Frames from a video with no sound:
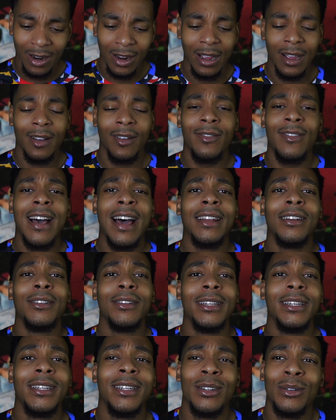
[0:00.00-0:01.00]

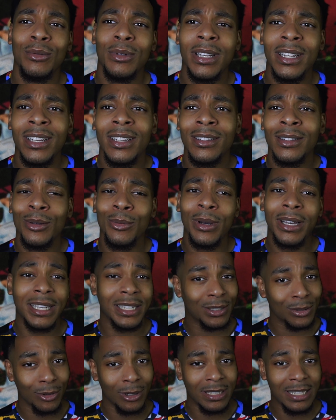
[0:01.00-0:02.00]
finally with the Wicked
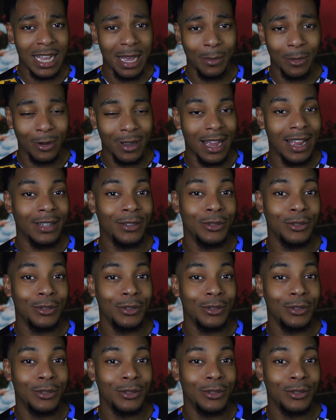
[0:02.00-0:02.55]
Storytime, okay?